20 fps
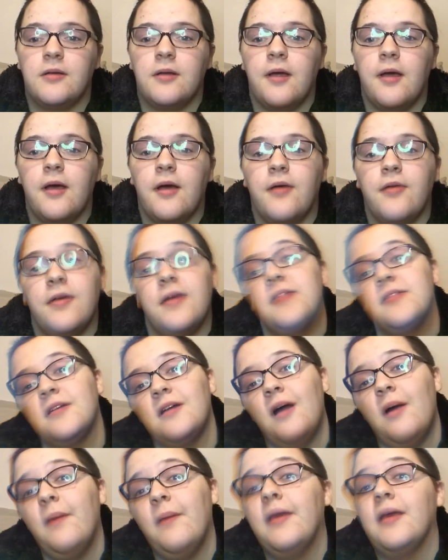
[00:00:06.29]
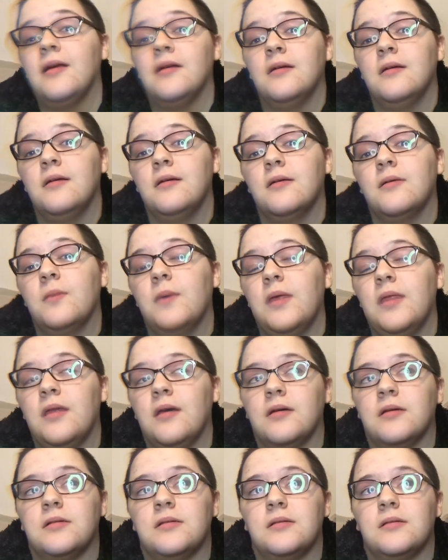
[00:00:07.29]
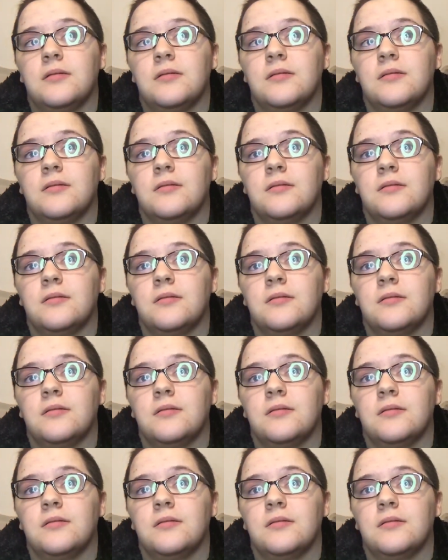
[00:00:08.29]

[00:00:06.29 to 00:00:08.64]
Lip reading: how things are going with us.